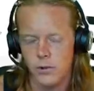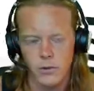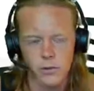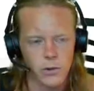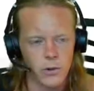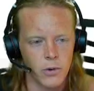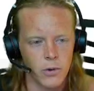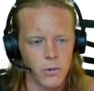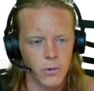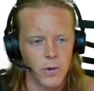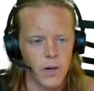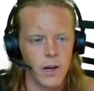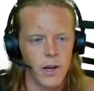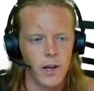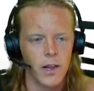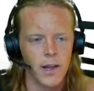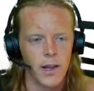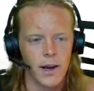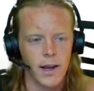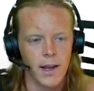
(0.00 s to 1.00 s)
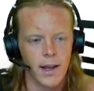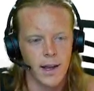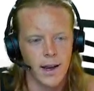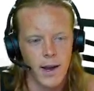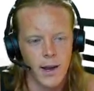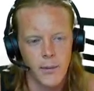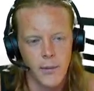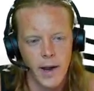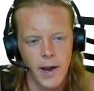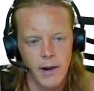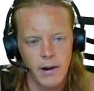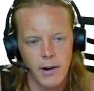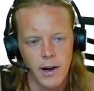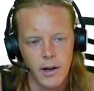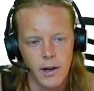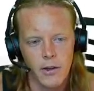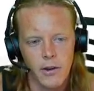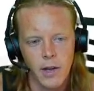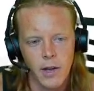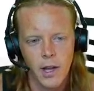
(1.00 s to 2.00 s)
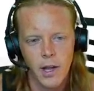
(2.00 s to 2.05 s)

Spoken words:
So we got a lot of AI background.